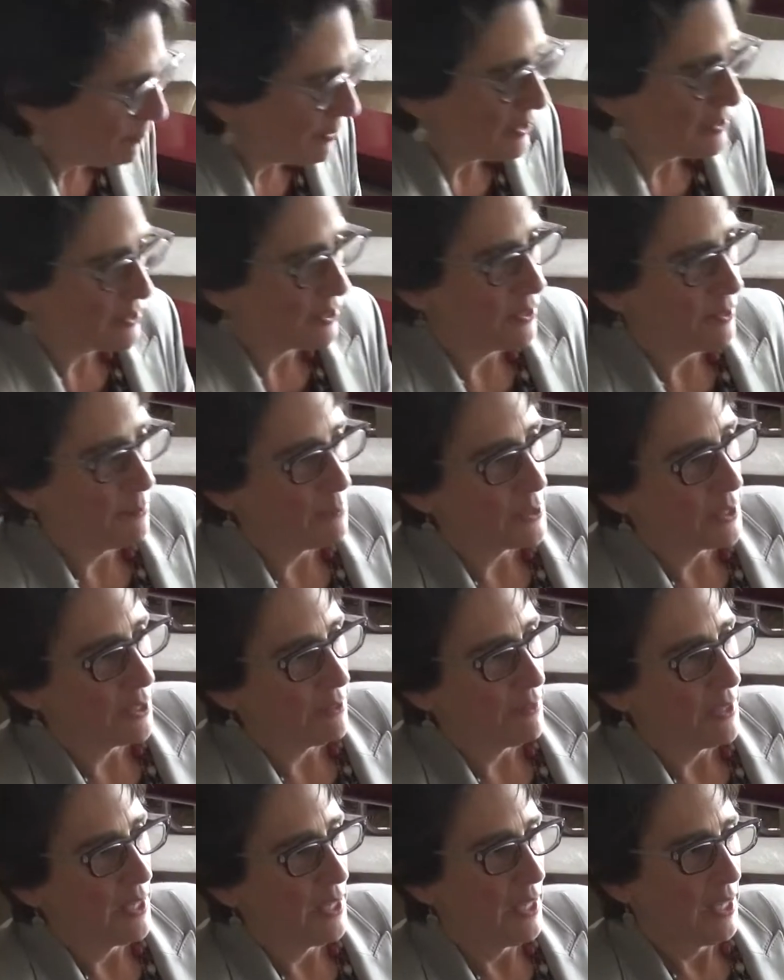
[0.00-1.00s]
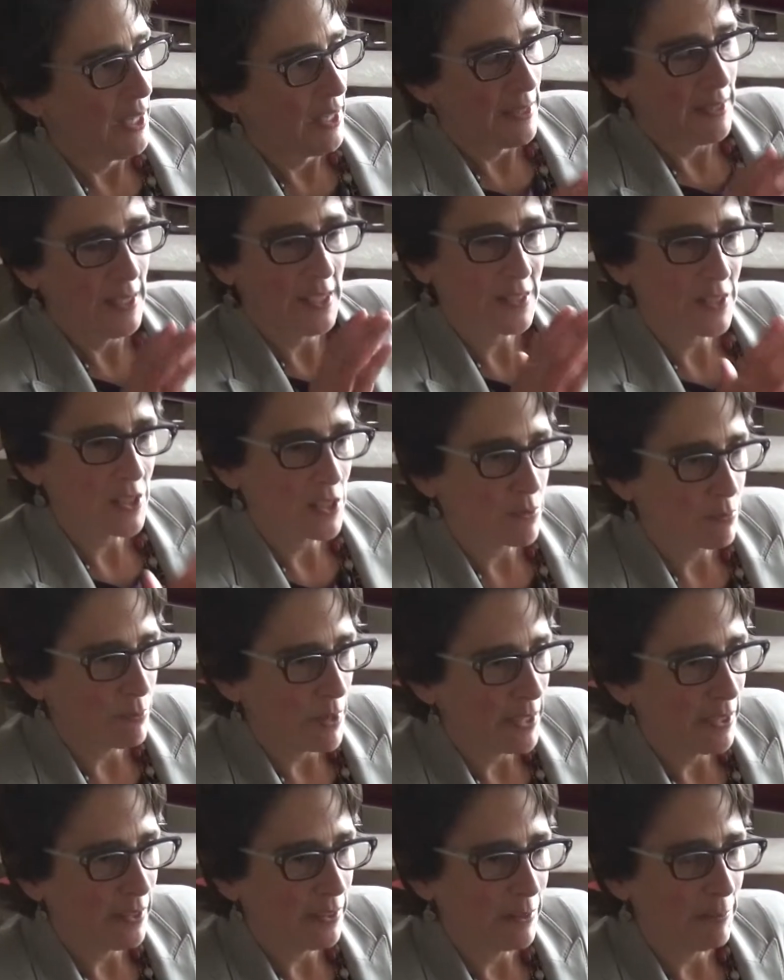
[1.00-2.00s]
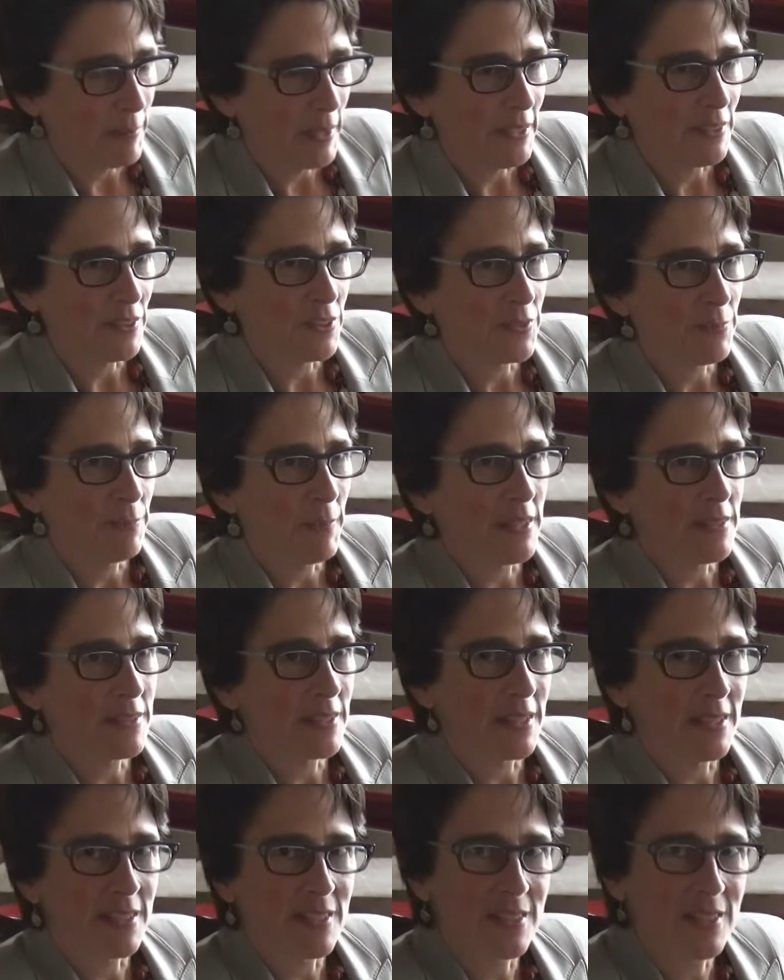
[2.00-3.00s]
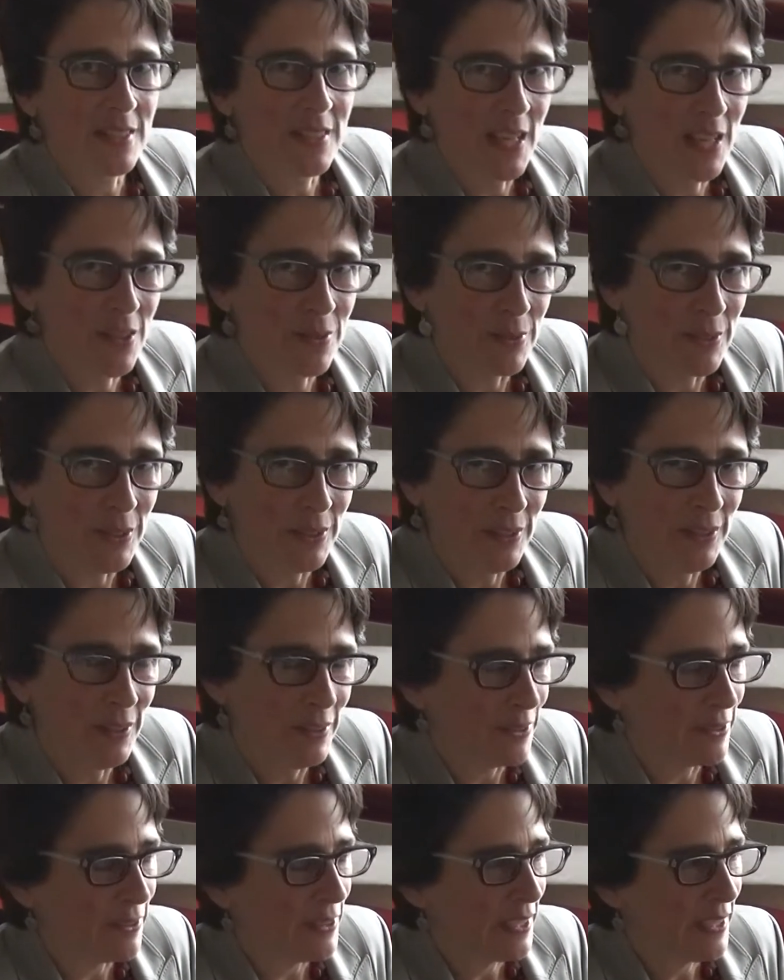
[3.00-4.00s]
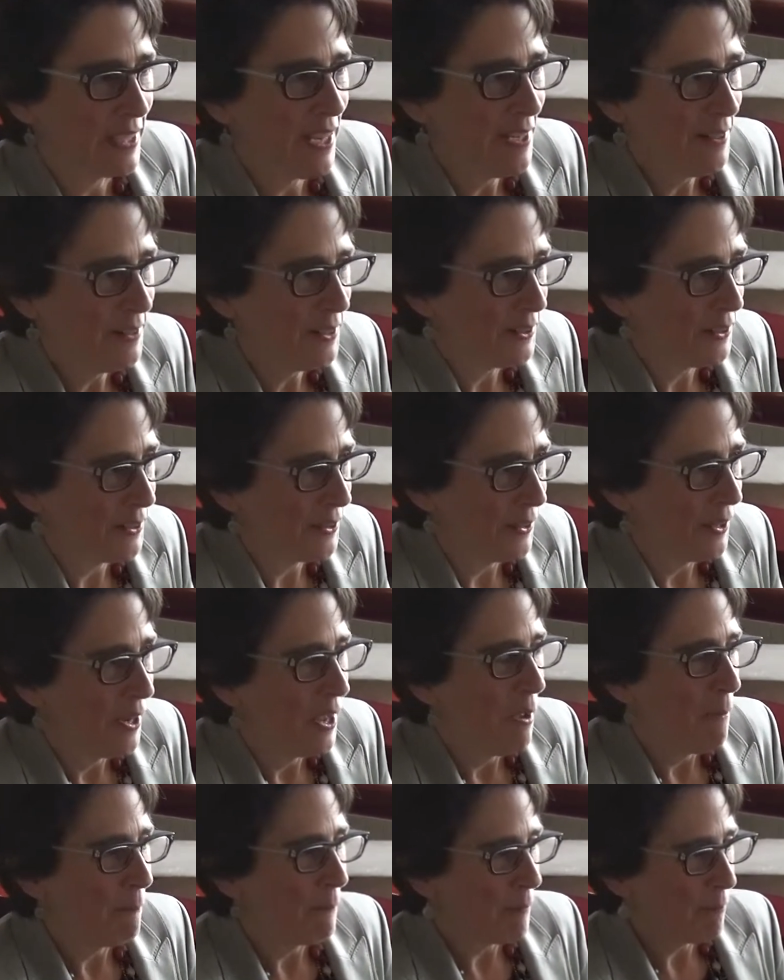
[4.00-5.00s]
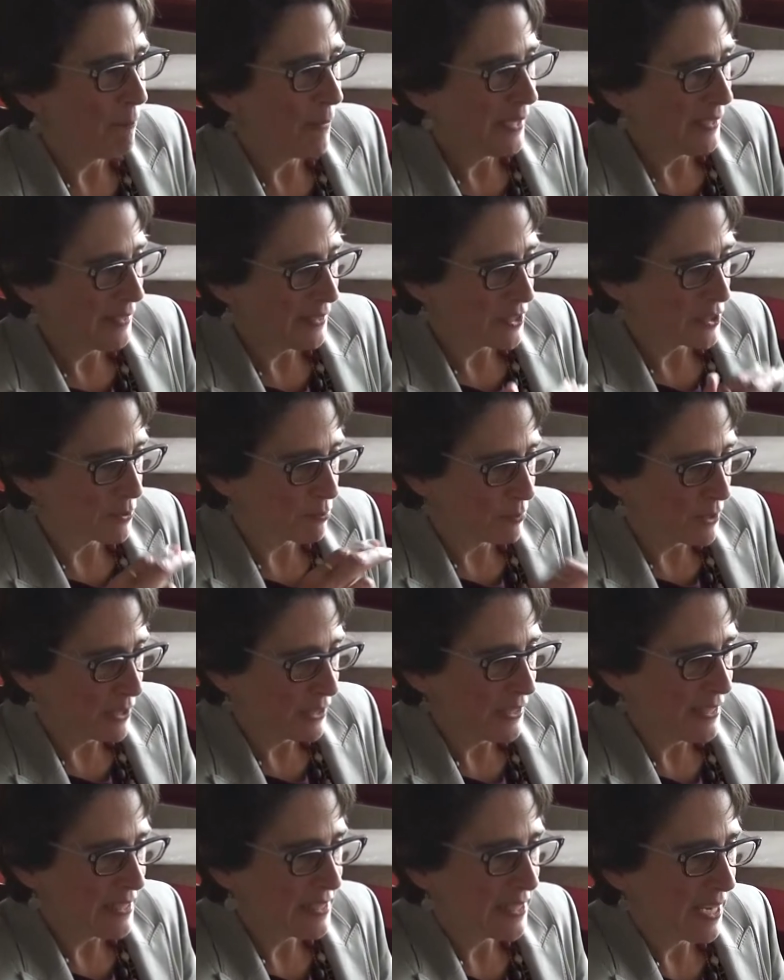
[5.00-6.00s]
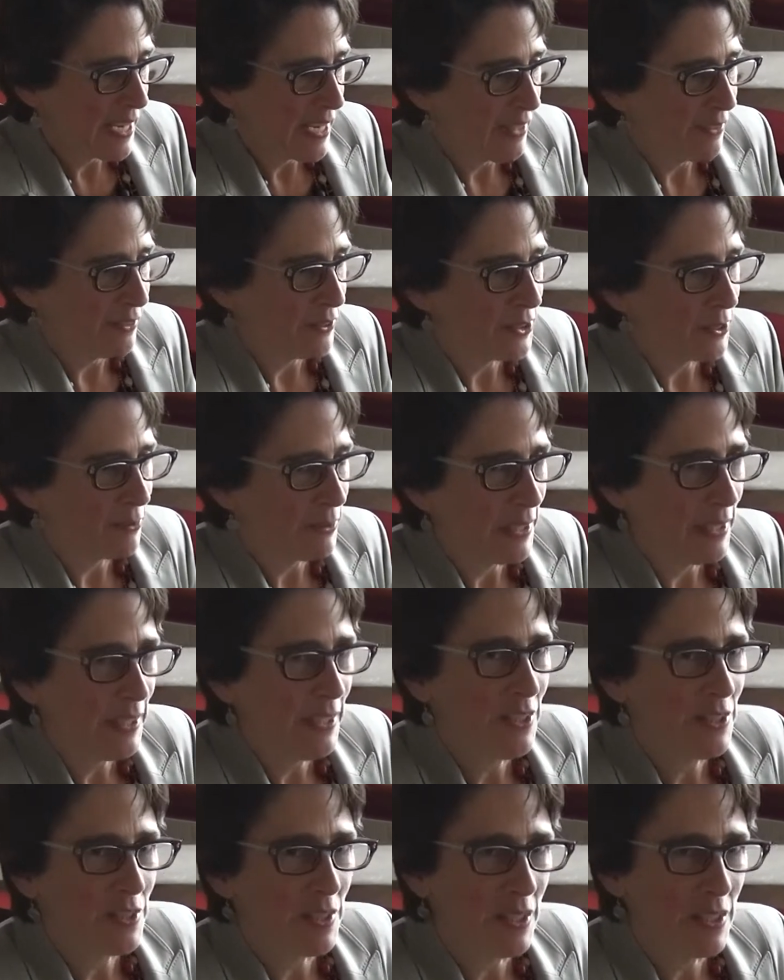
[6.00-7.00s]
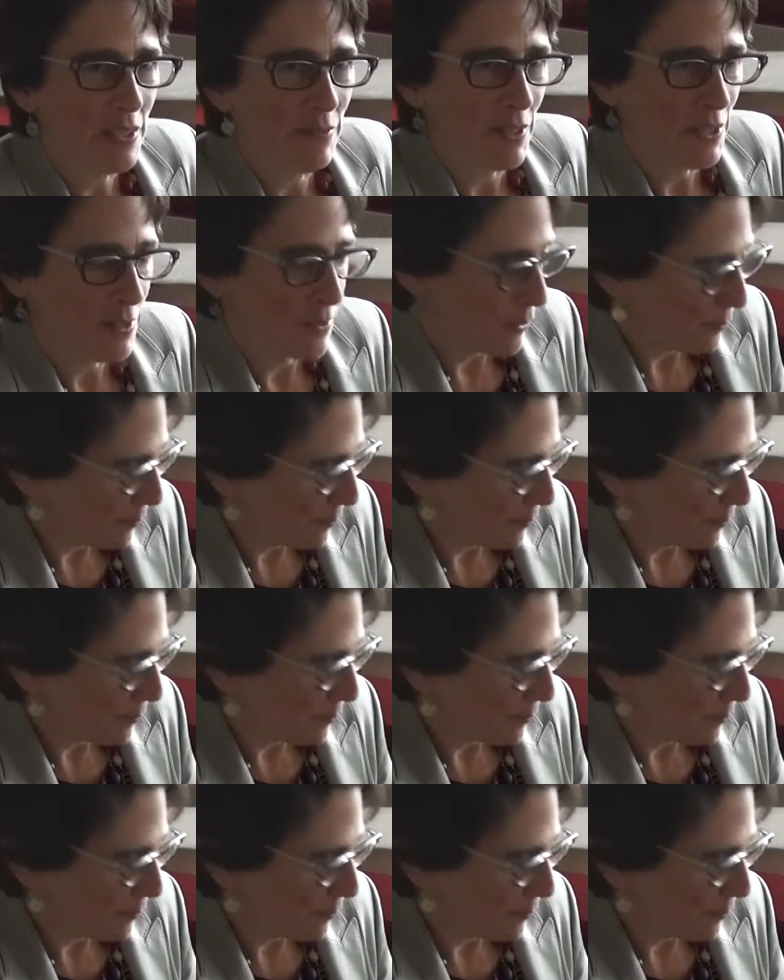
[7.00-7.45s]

in terms of not just regular maintenance based on a schedule or a calendar, but maintenance really tailored to what each individual